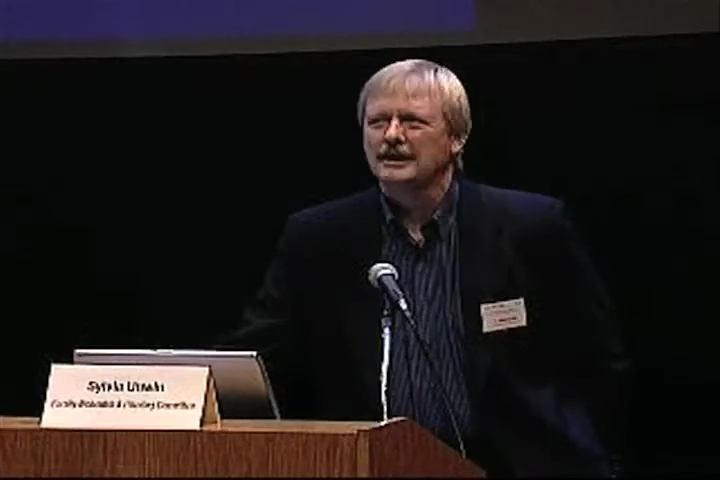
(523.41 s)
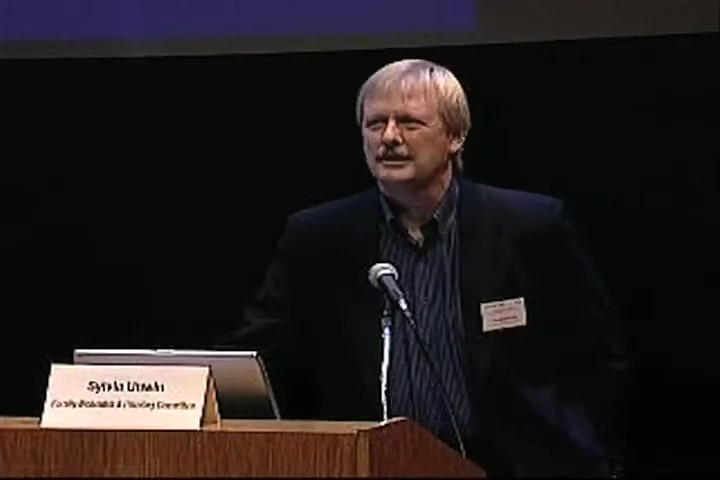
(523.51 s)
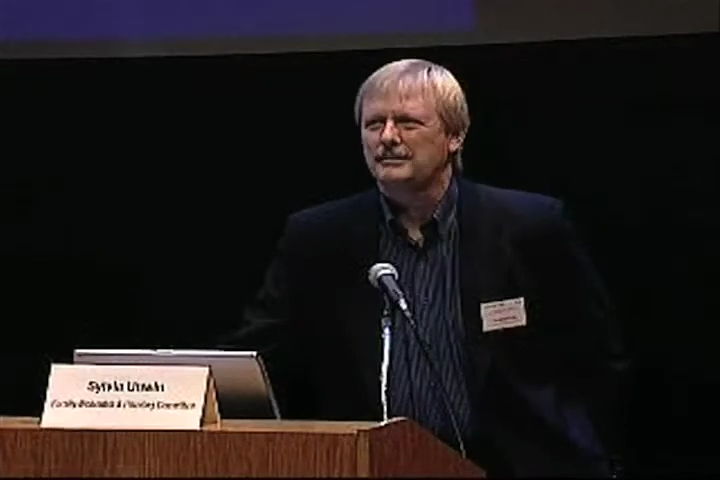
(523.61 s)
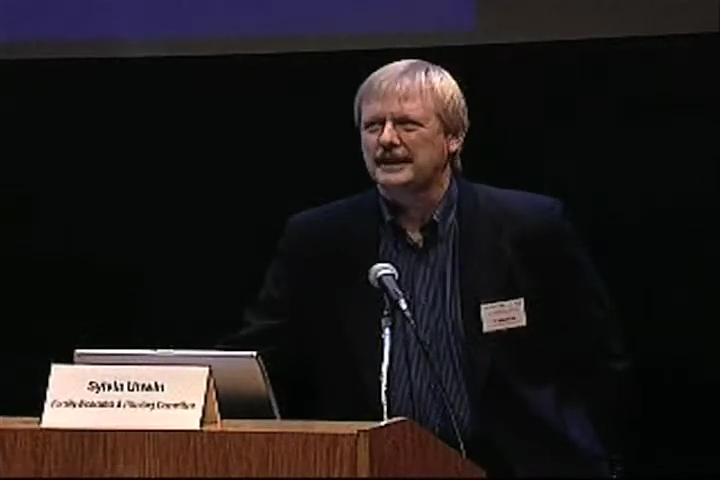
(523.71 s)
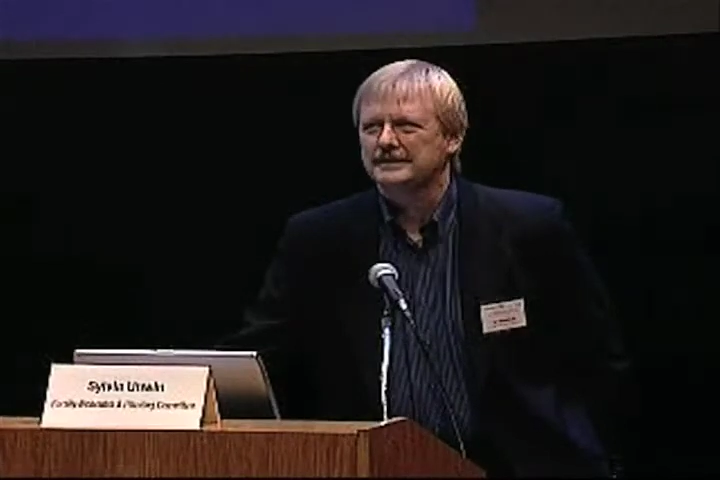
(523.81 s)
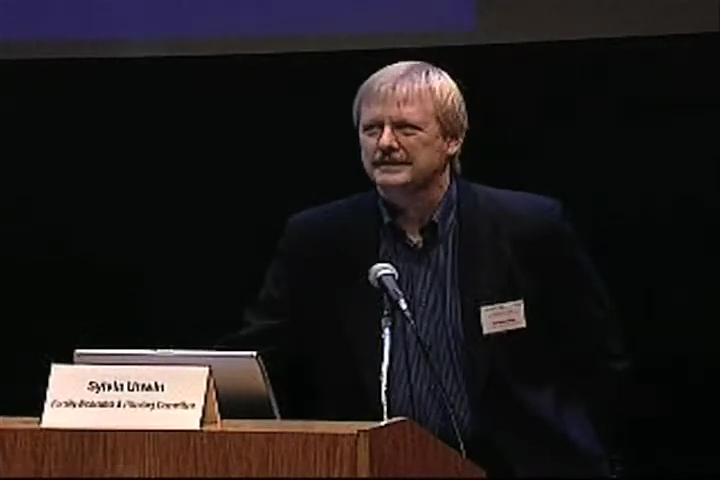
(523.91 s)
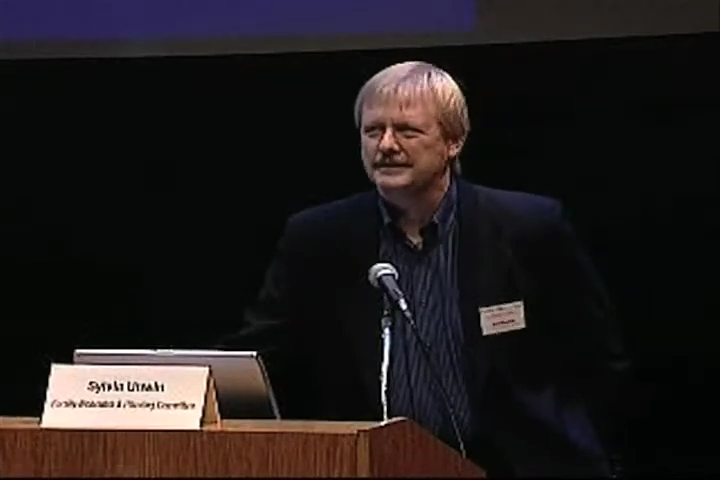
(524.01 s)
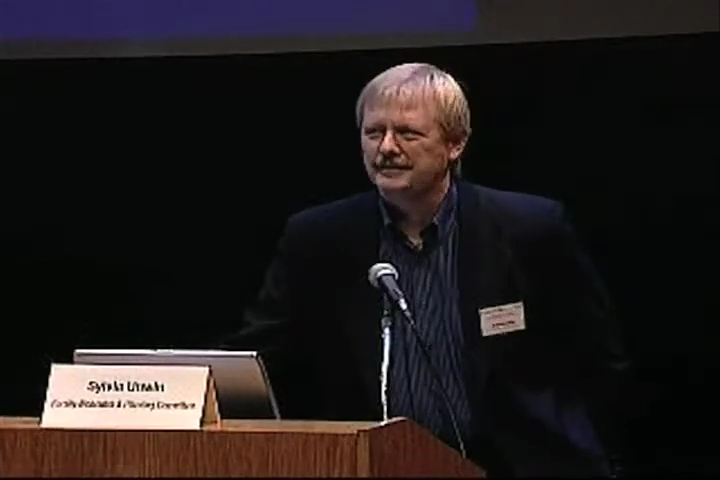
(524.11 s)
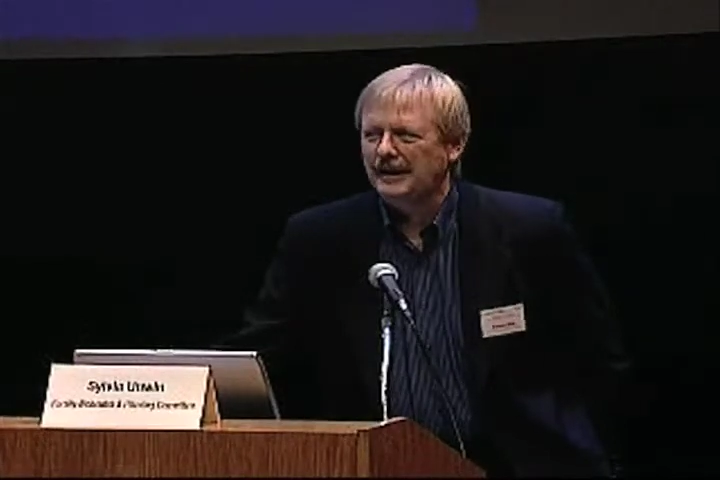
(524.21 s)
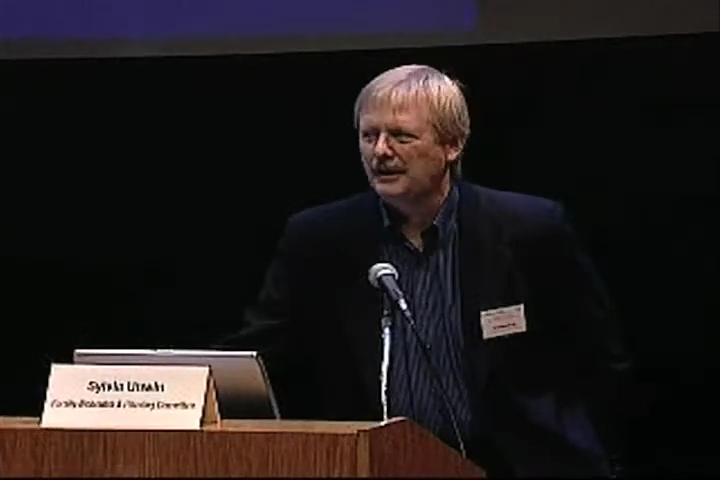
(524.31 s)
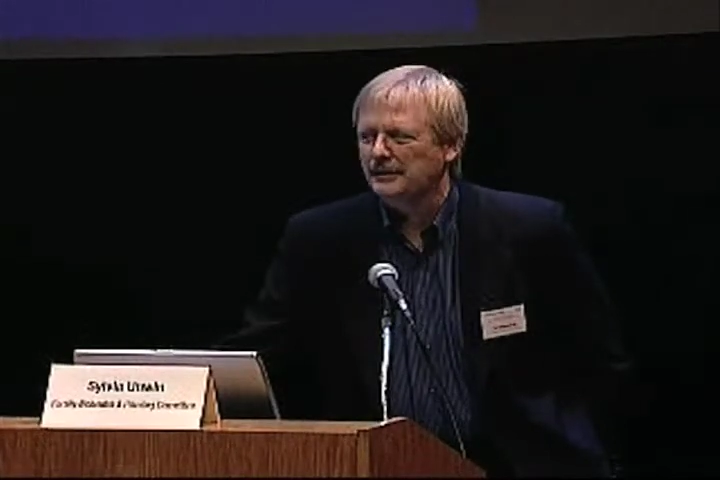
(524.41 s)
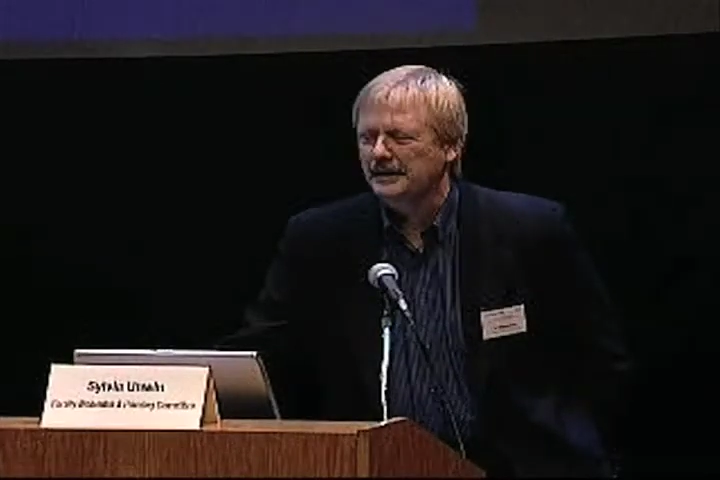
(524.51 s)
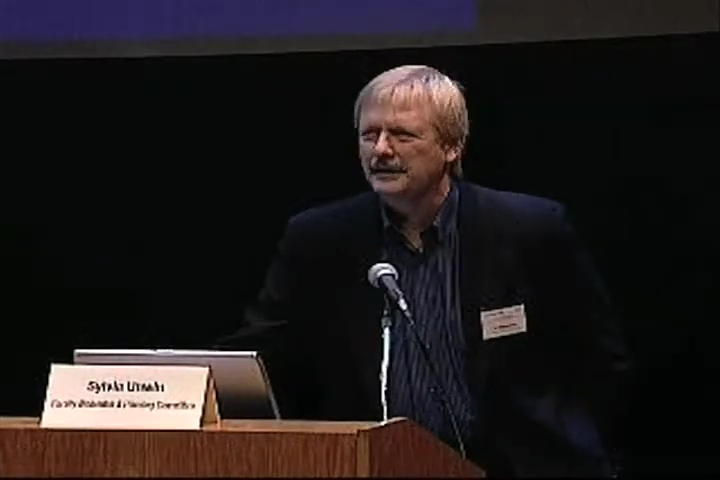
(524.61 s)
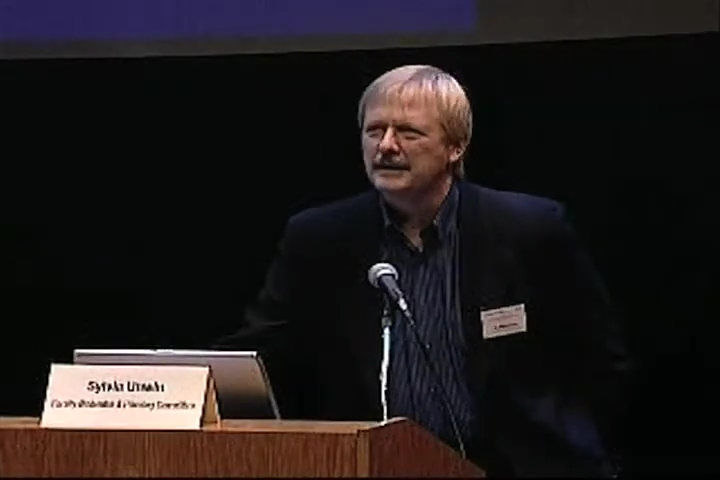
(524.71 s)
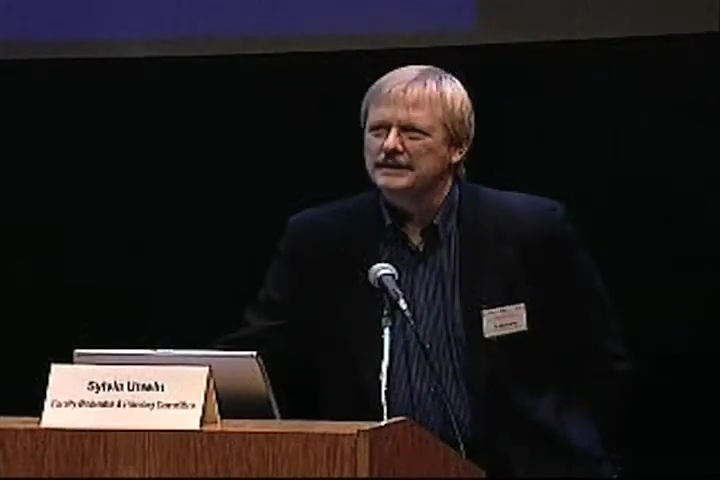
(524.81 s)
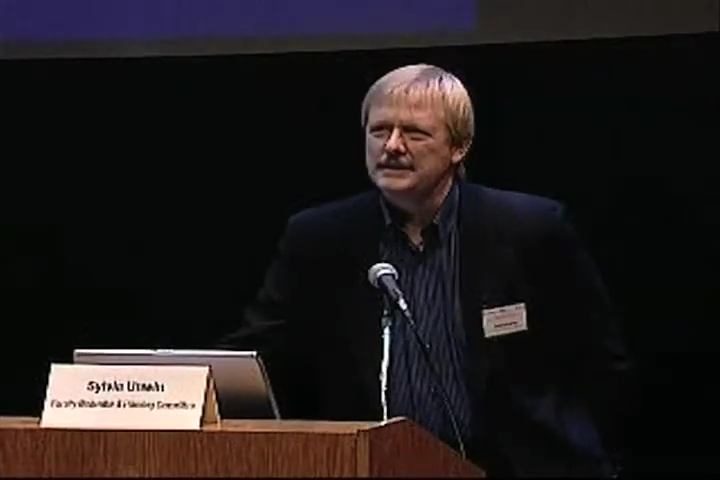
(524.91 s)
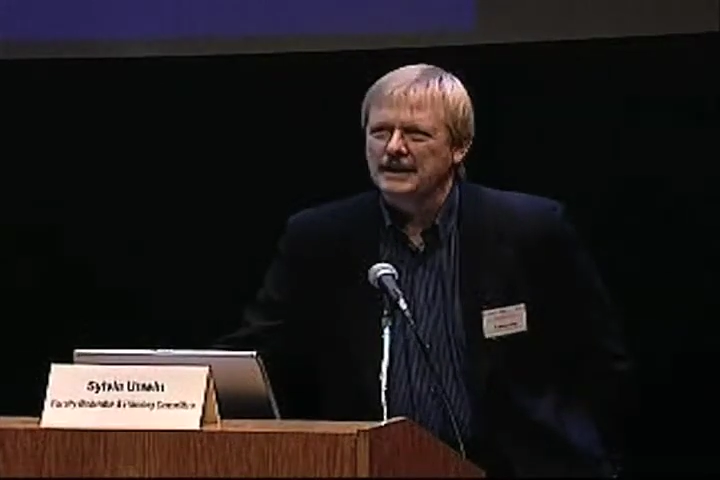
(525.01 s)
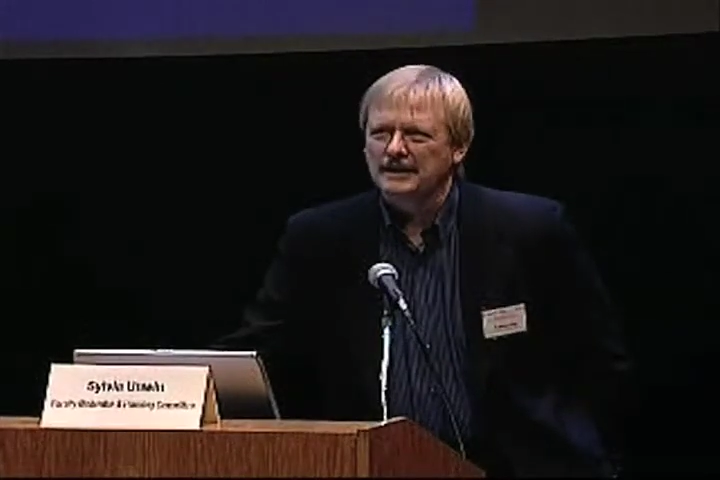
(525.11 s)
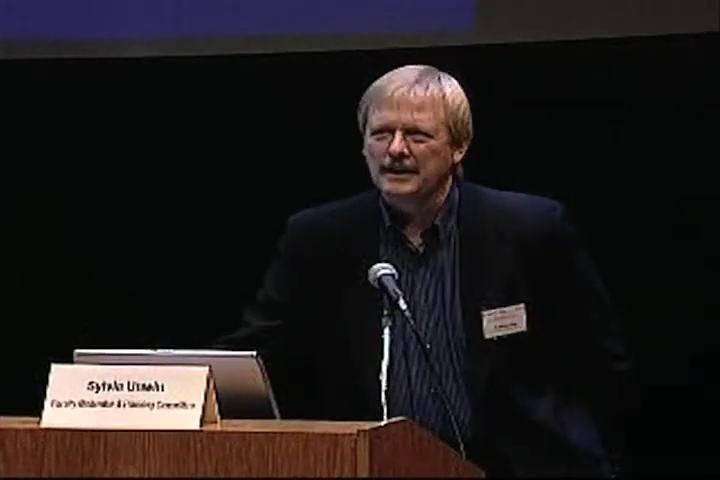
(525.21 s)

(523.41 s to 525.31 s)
the basics of how we take